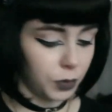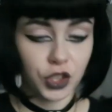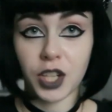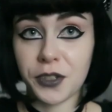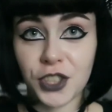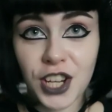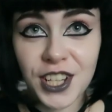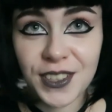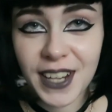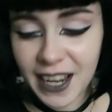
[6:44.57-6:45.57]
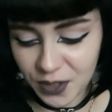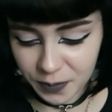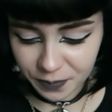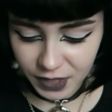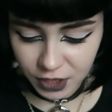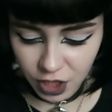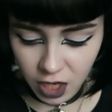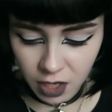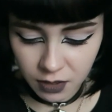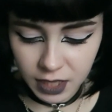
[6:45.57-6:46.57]
which I'll show you now.
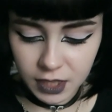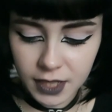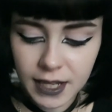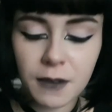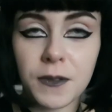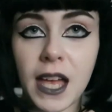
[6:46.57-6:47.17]
So it does have